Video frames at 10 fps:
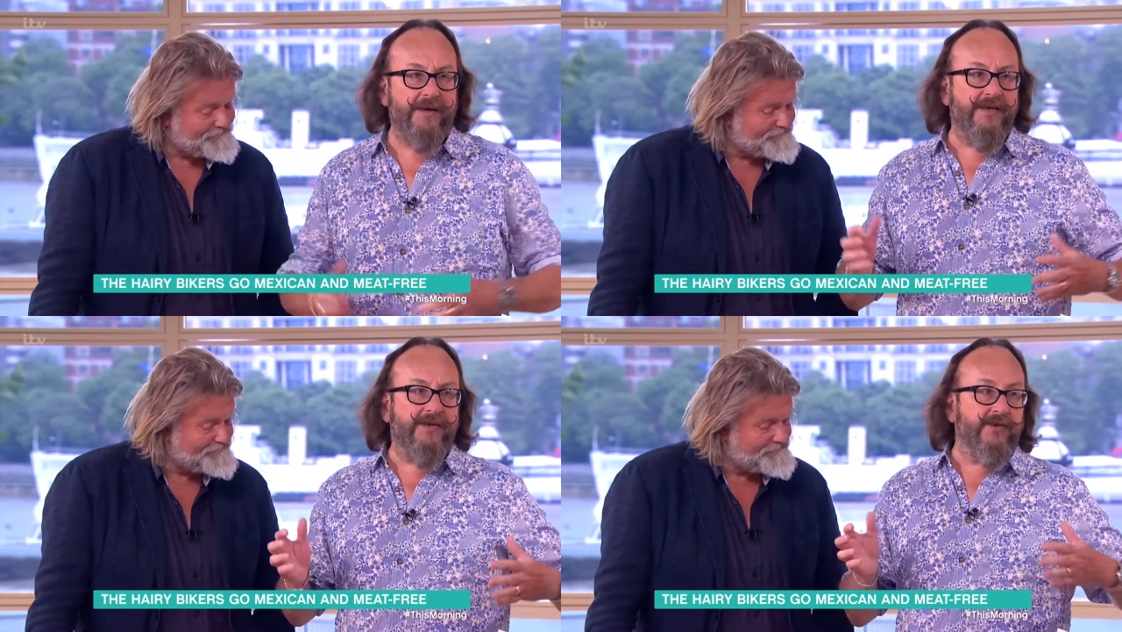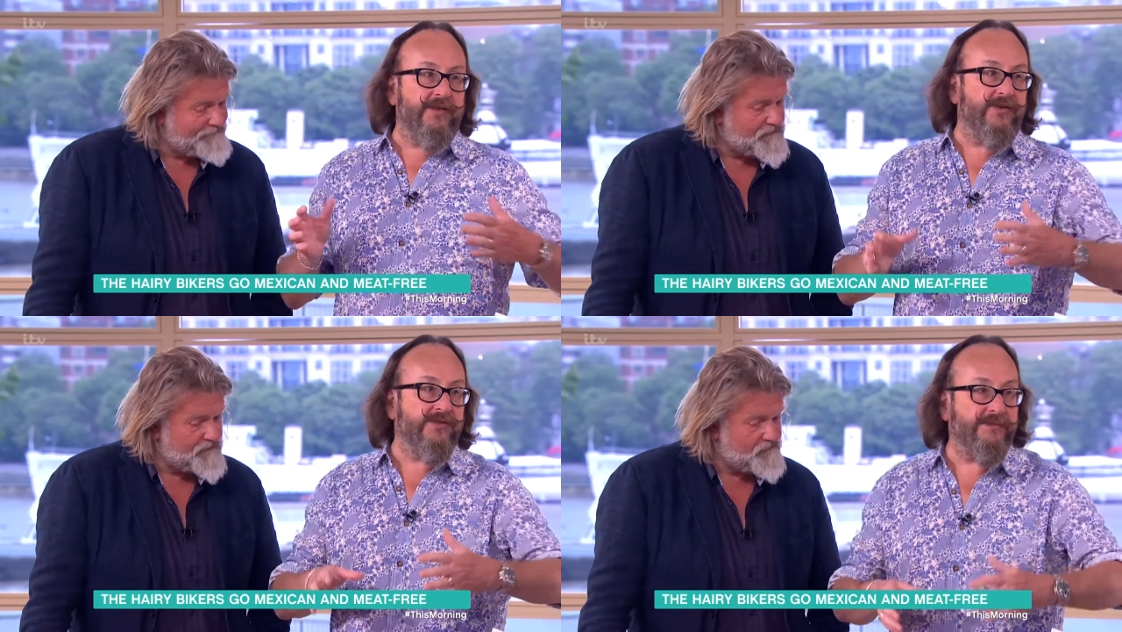Speaker 1: I've been growing
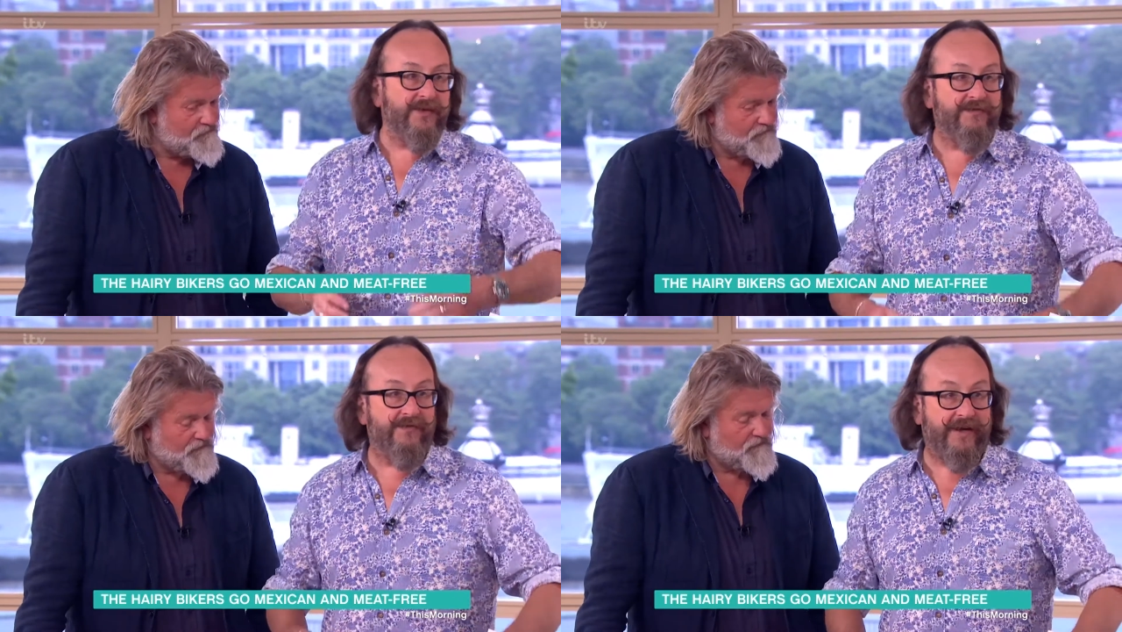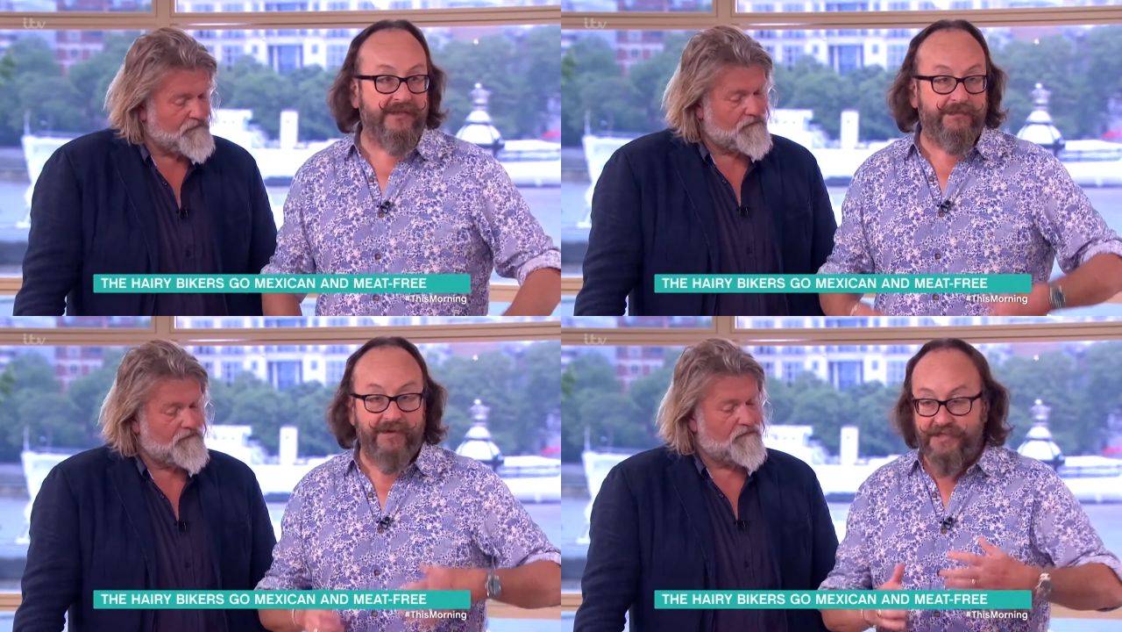loads of my own
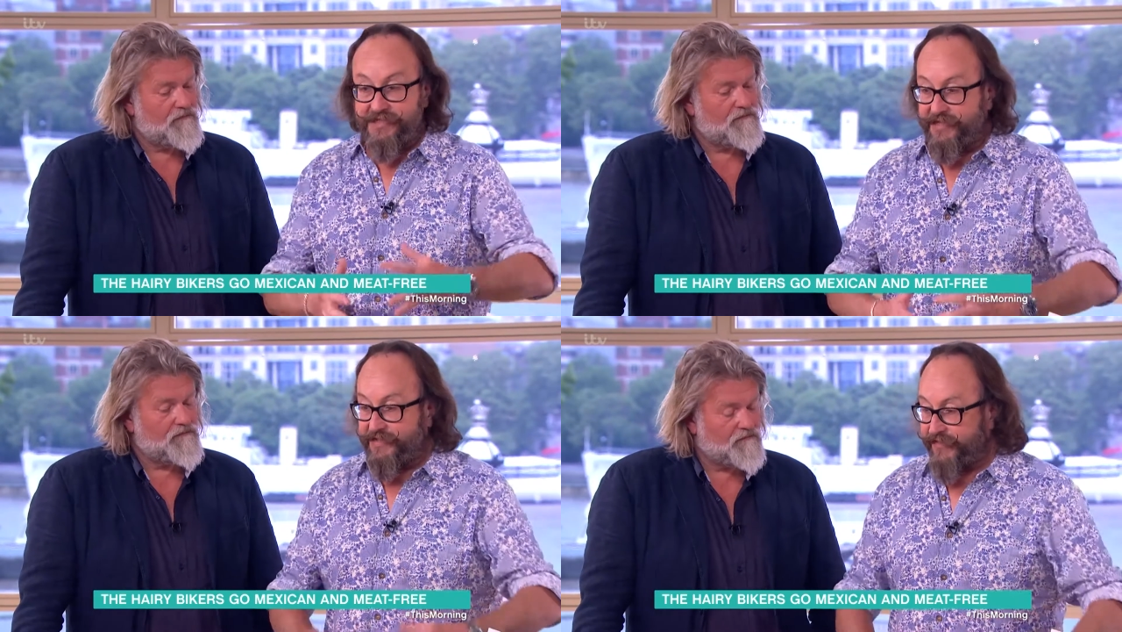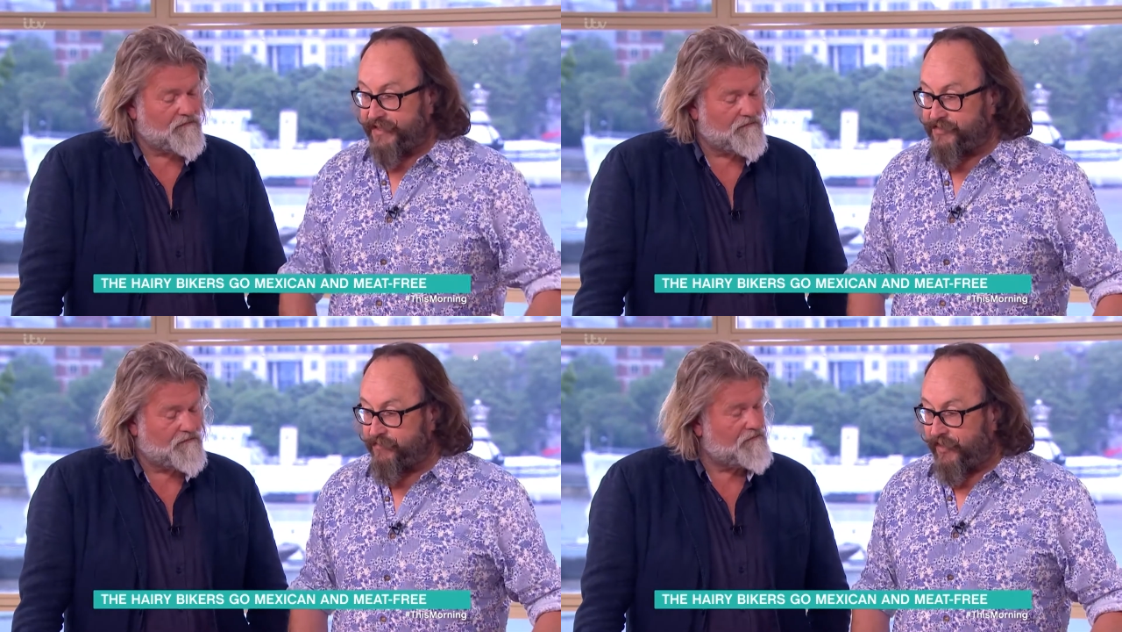veg, appreciating the
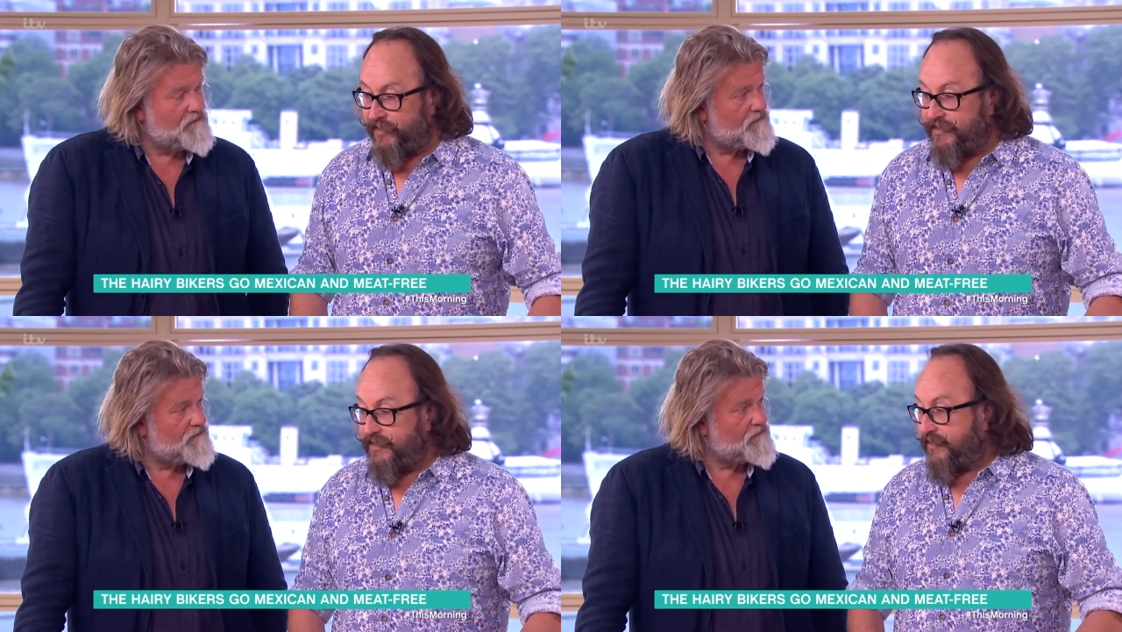veg more.